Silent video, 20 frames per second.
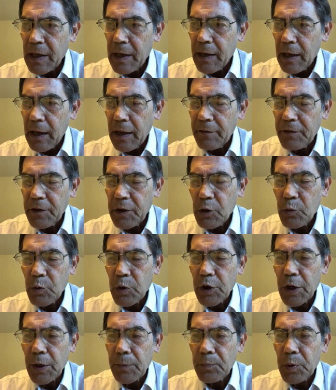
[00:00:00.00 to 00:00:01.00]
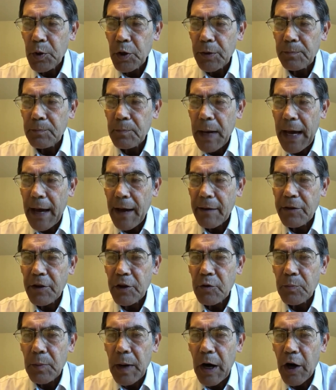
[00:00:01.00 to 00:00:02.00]
If you were to put
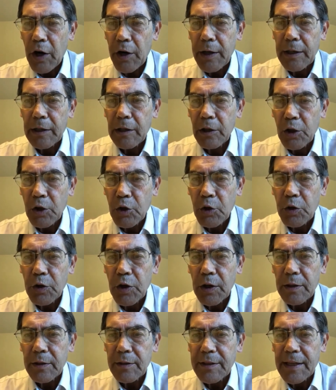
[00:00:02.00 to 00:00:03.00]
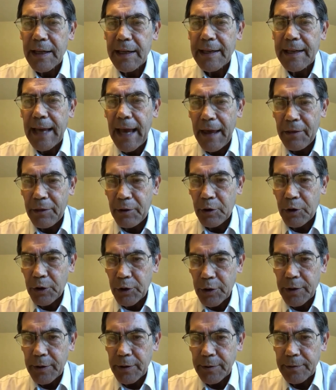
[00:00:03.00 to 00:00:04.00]
Matthew, Mark, and Luke together,
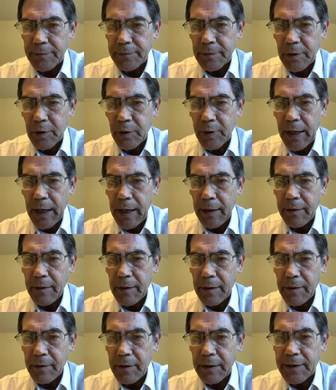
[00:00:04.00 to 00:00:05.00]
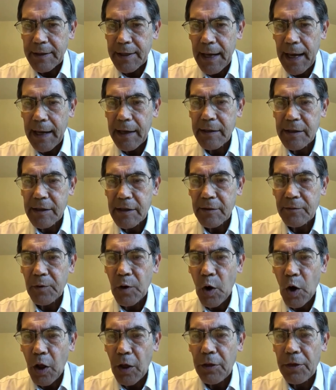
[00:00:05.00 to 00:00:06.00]
okay, the text of
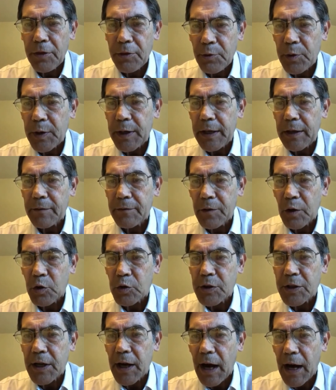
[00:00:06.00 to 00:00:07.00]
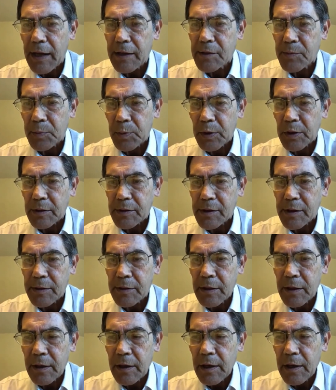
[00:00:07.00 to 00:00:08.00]
all three of those gospels,
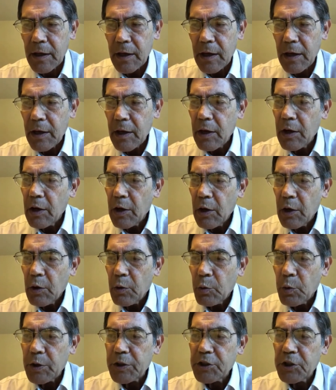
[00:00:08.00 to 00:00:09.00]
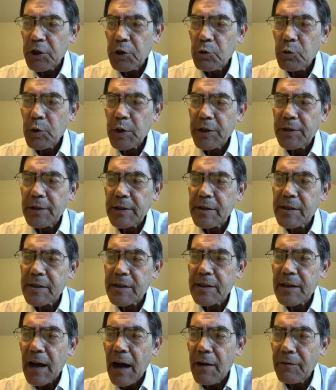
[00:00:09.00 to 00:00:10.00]
what you would
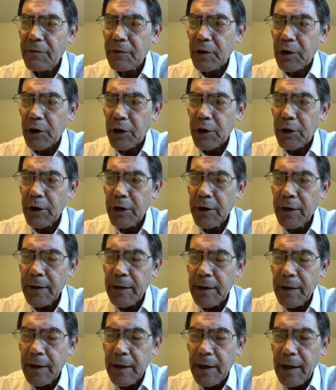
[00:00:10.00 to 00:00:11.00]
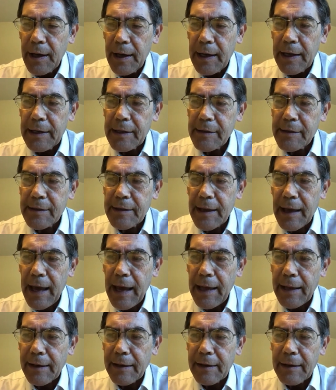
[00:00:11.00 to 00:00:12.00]
discover is
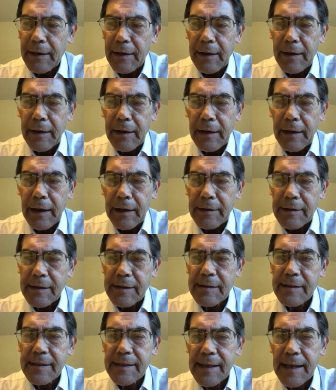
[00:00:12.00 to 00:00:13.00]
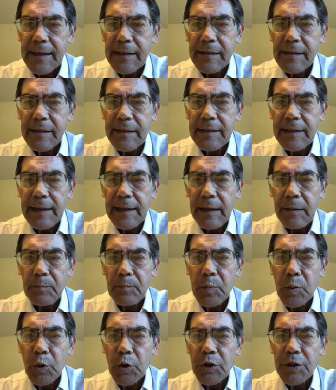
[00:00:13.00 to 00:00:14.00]
that
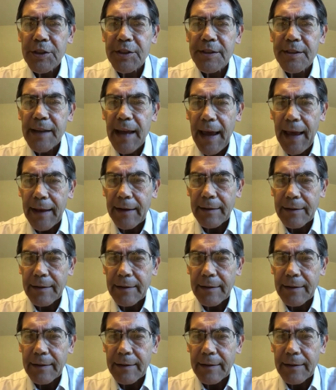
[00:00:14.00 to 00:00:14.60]
60%